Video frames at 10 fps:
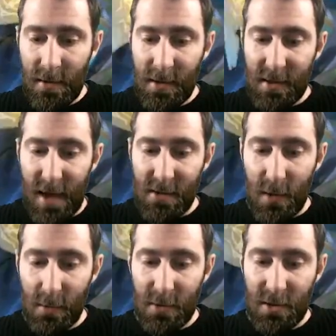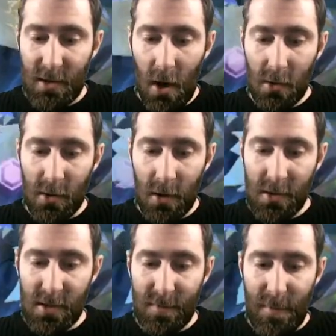at this stage, we will just hold
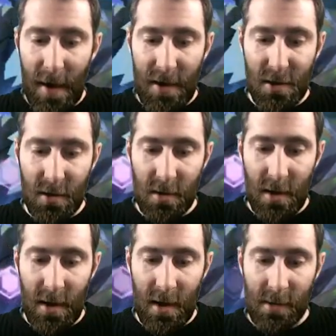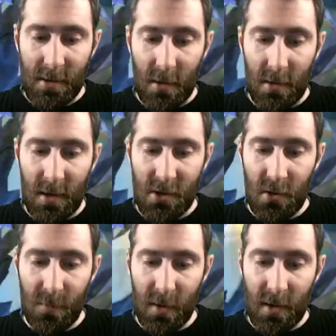on, just be patient. So the
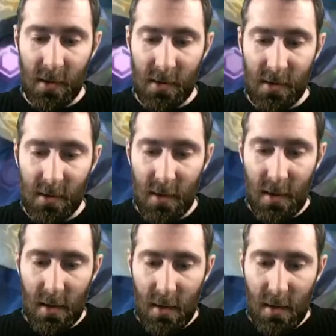duplicates...